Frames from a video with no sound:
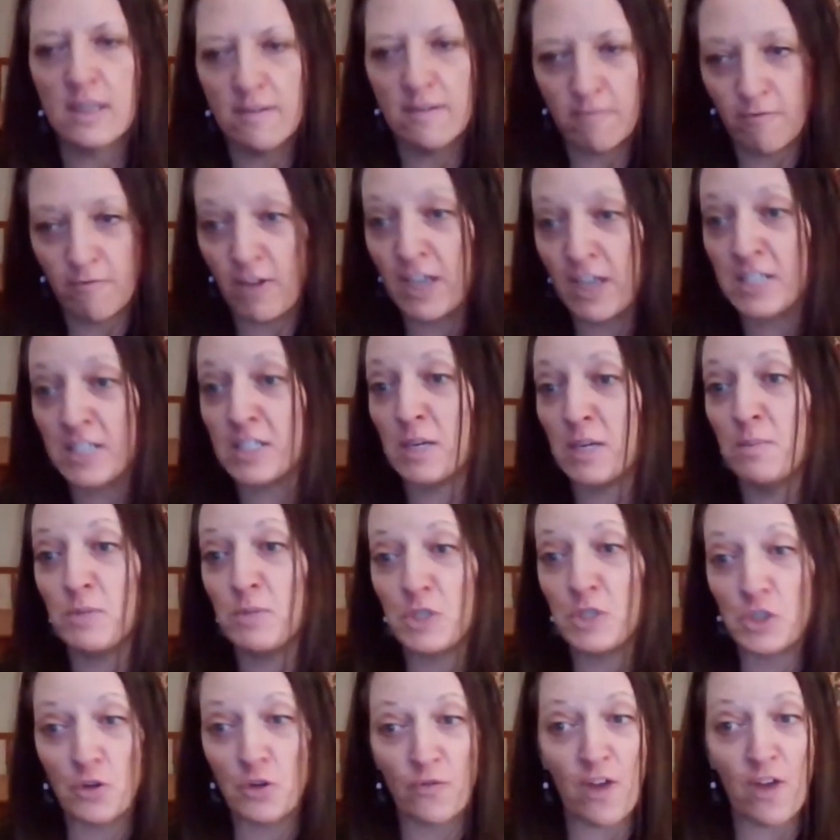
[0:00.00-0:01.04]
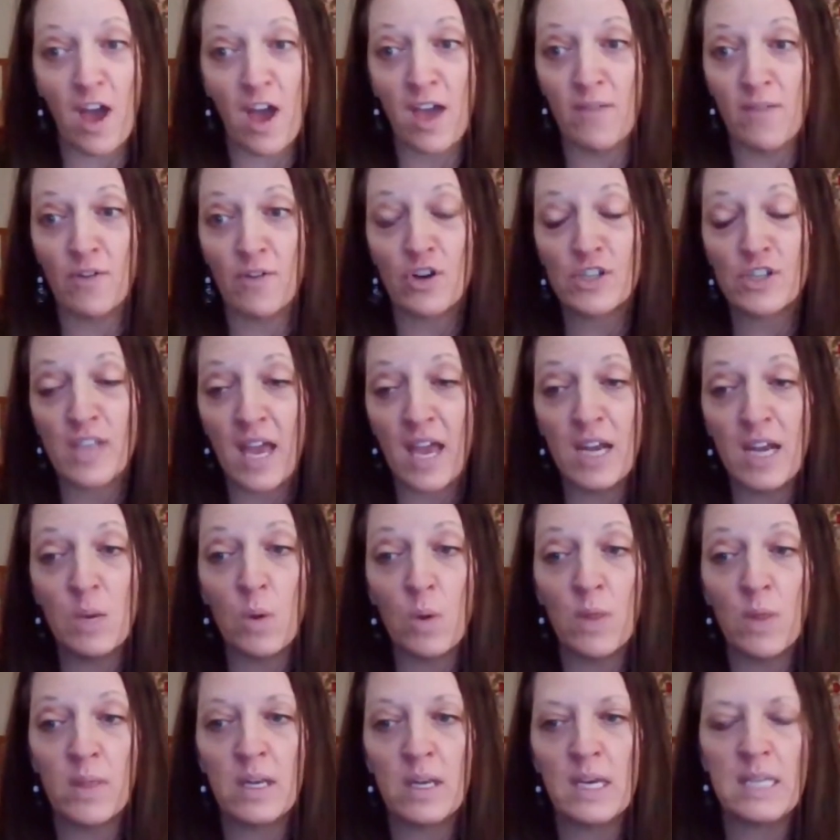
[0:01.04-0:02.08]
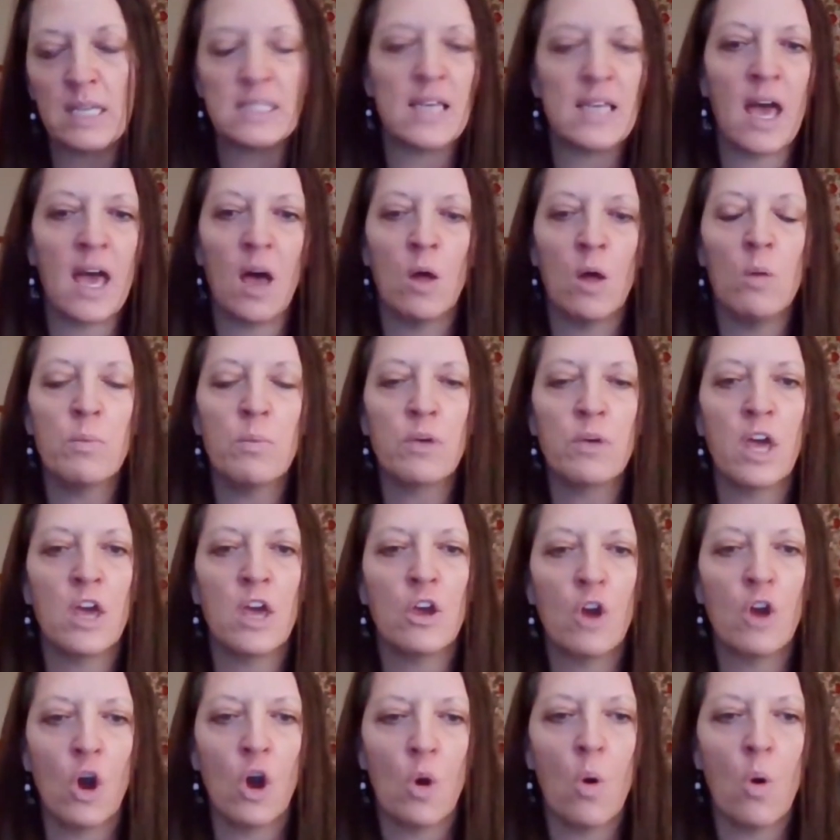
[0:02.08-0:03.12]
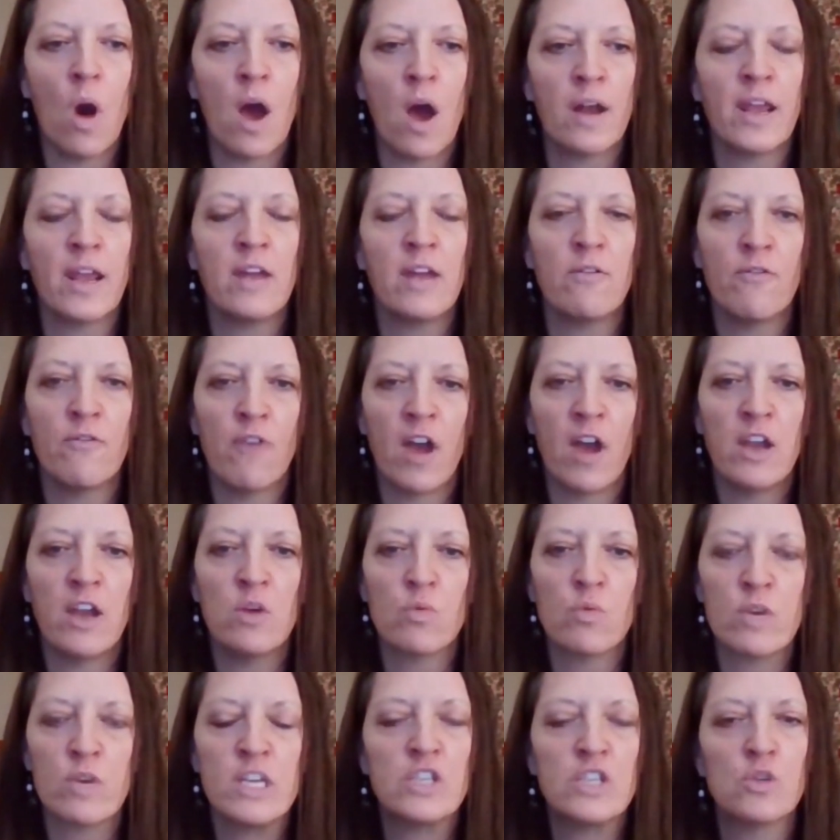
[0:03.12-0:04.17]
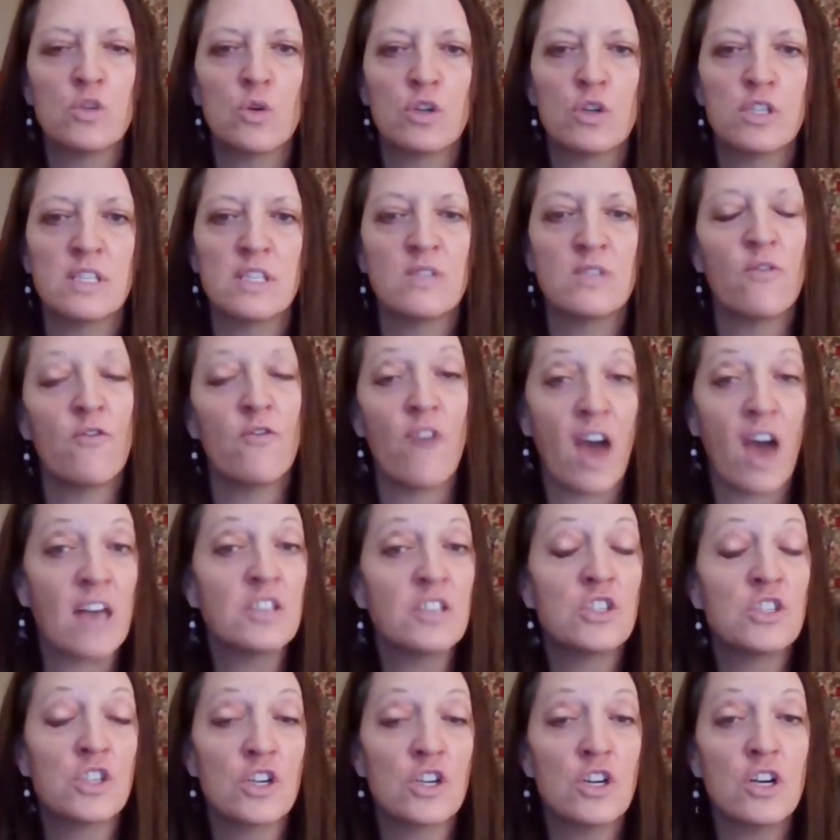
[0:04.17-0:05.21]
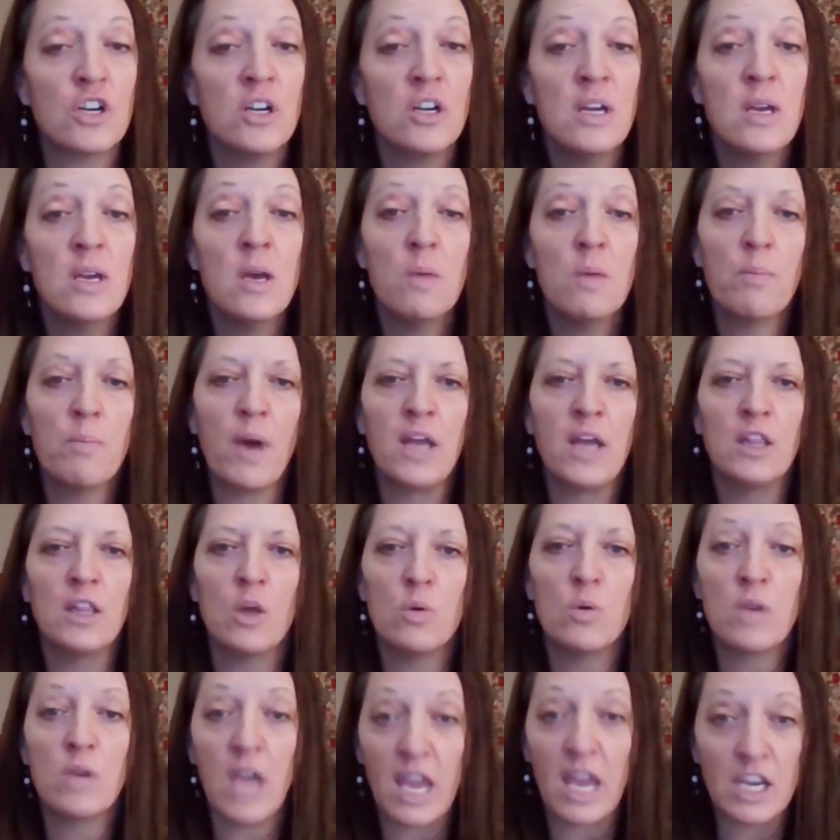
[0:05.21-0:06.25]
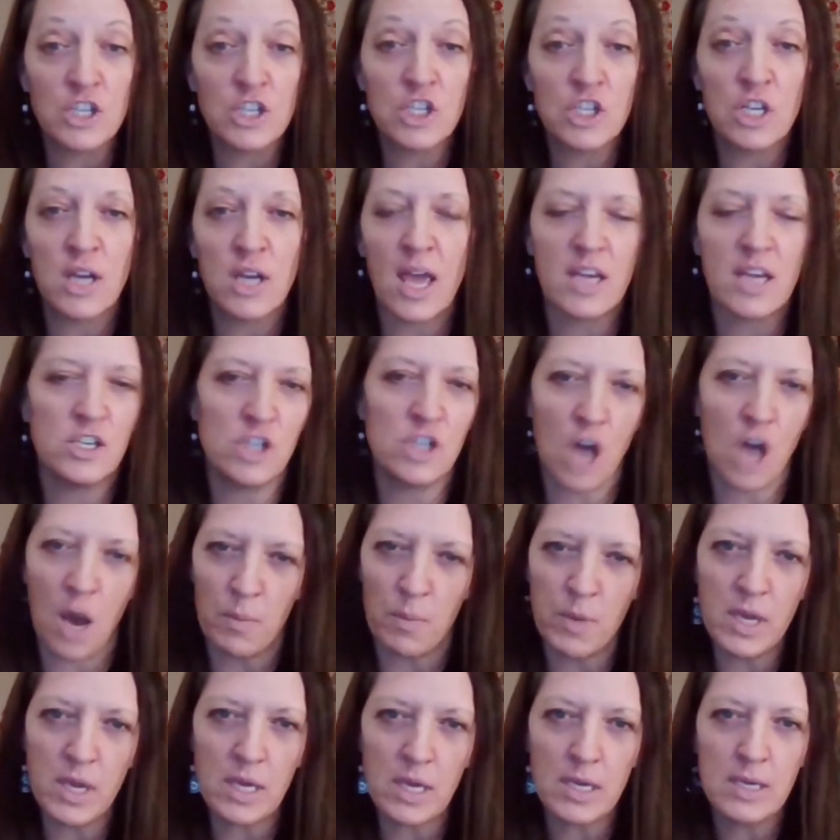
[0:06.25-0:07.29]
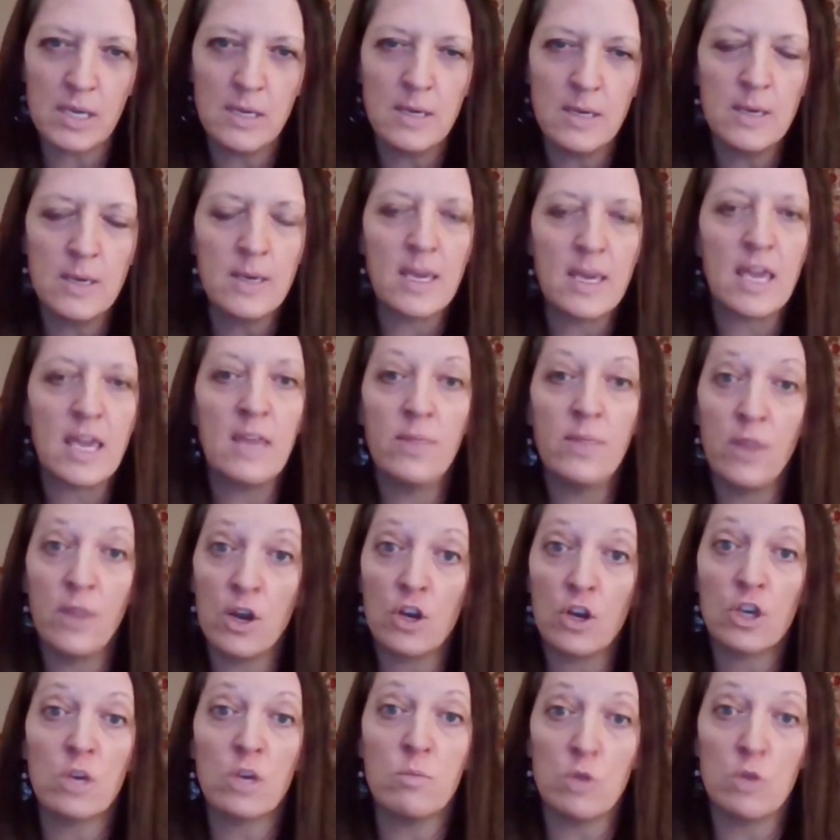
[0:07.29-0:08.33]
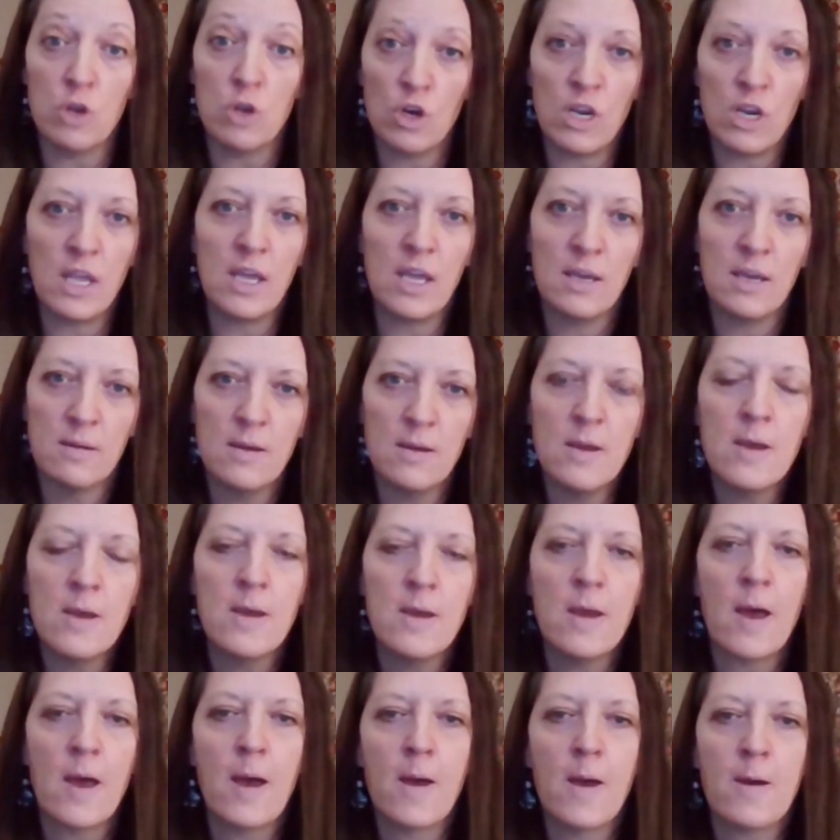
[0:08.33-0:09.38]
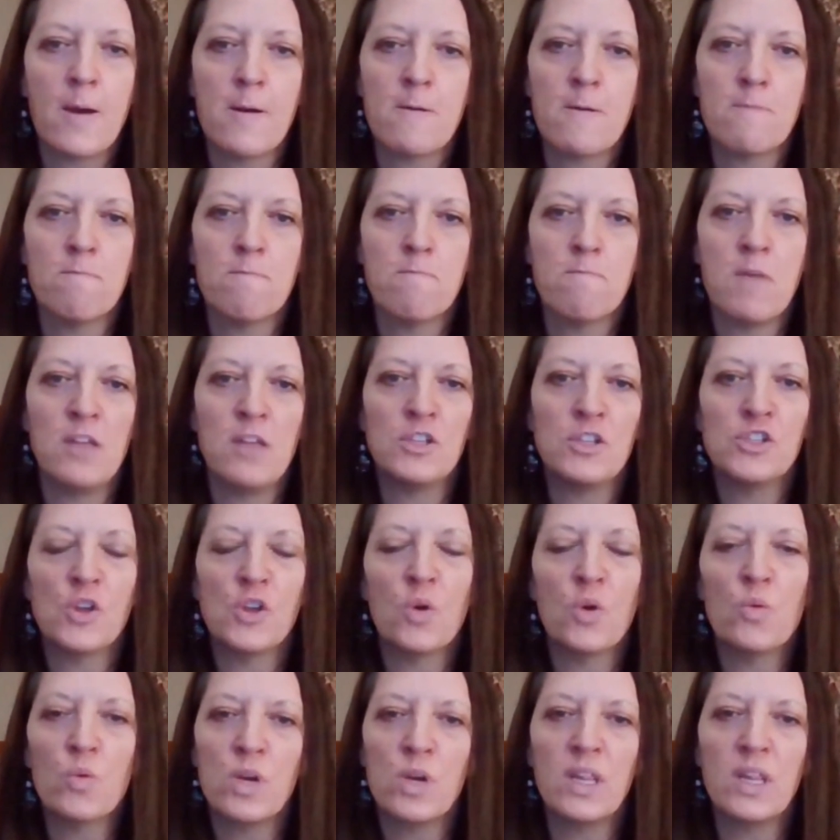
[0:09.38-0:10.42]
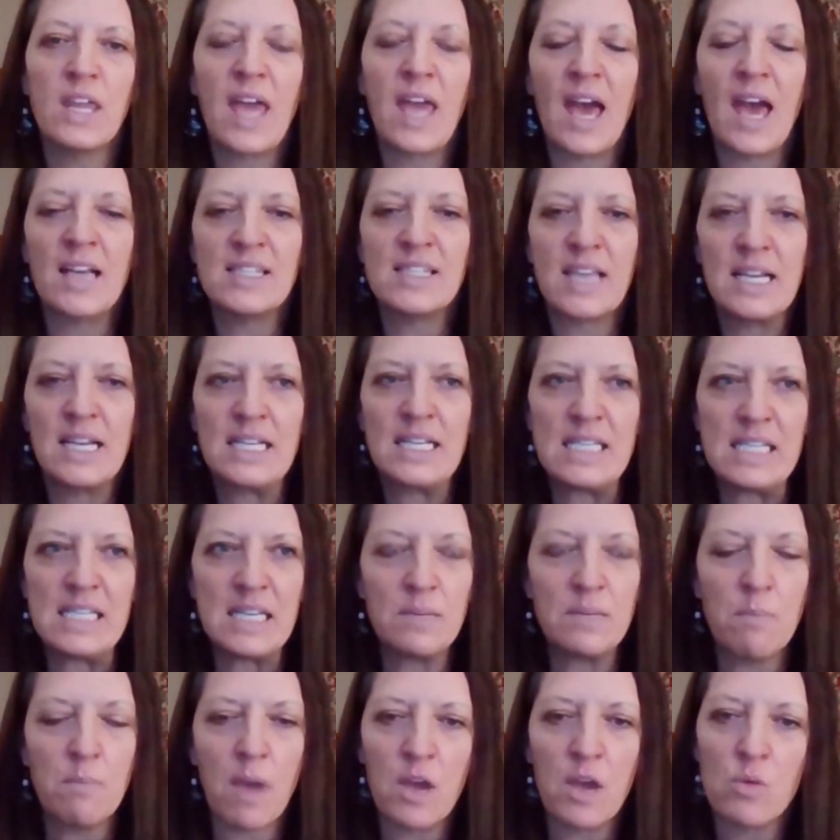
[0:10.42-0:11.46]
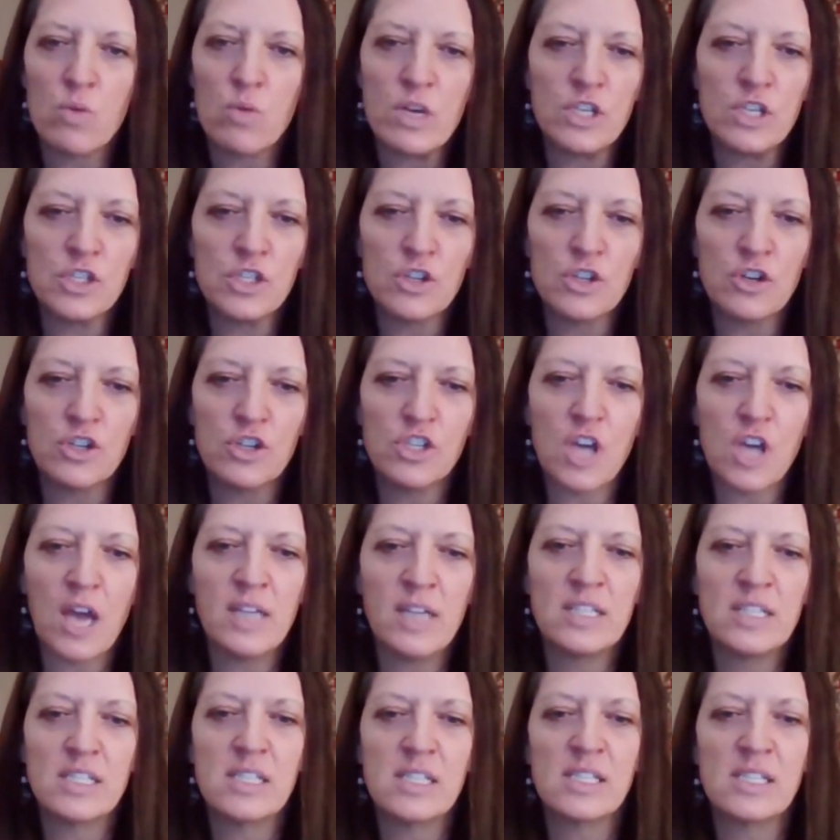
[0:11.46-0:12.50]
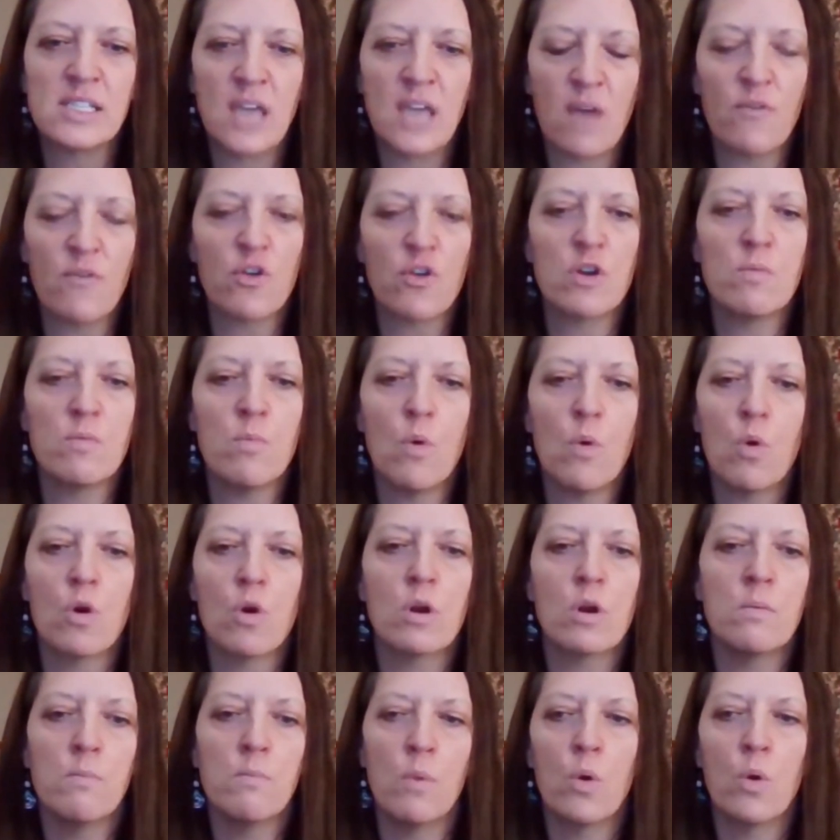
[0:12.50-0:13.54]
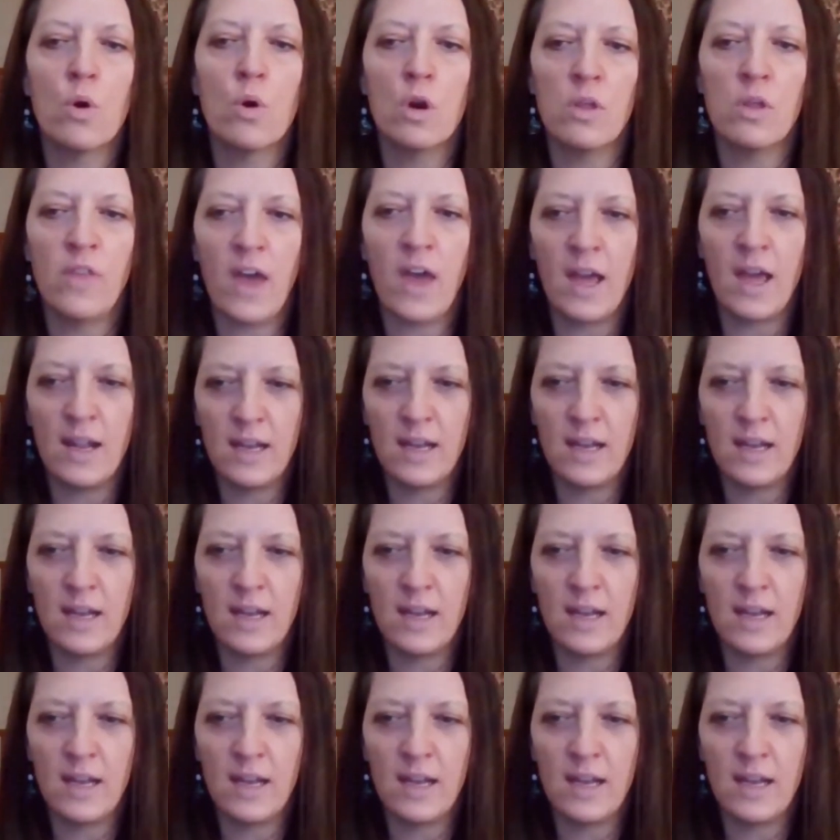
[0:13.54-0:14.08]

victims, survivors, anyone that needs help can go on and find resources faster by location and topic in their community. And so, really, as I did my research, I discovered more and more that